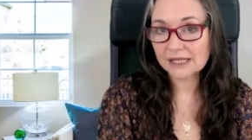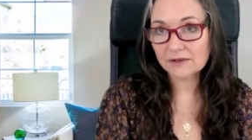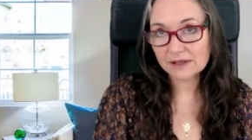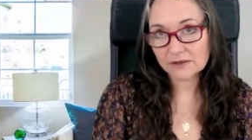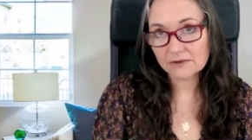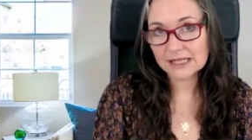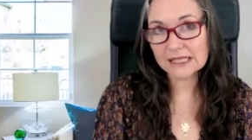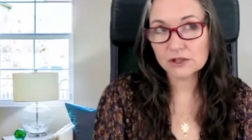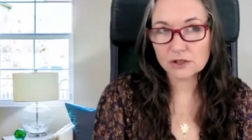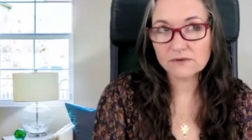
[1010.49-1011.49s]
there is an
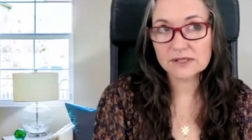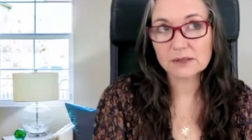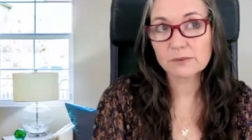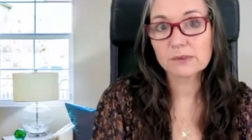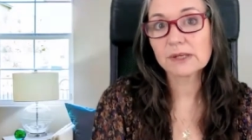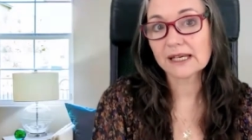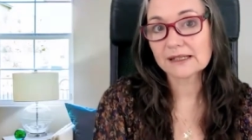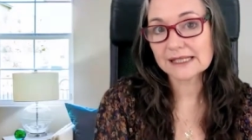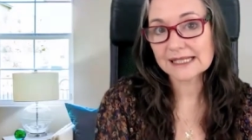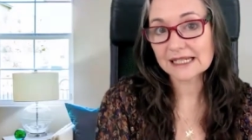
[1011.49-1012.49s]
issue for some people, I
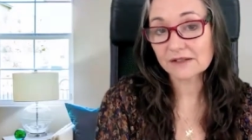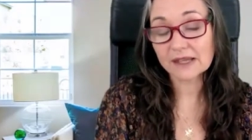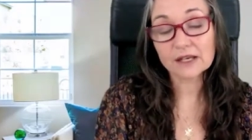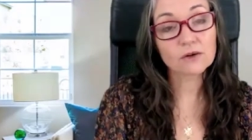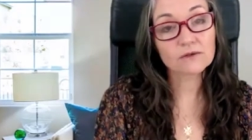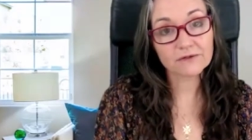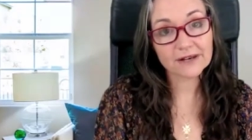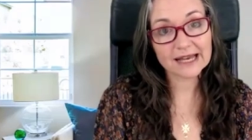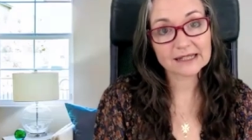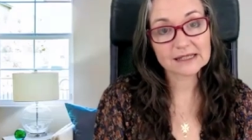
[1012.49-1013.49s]
understand, if they're not
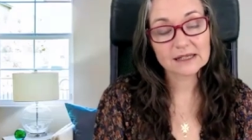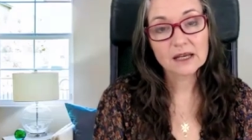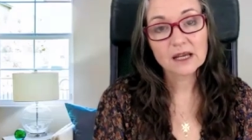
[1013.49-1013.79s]
flat,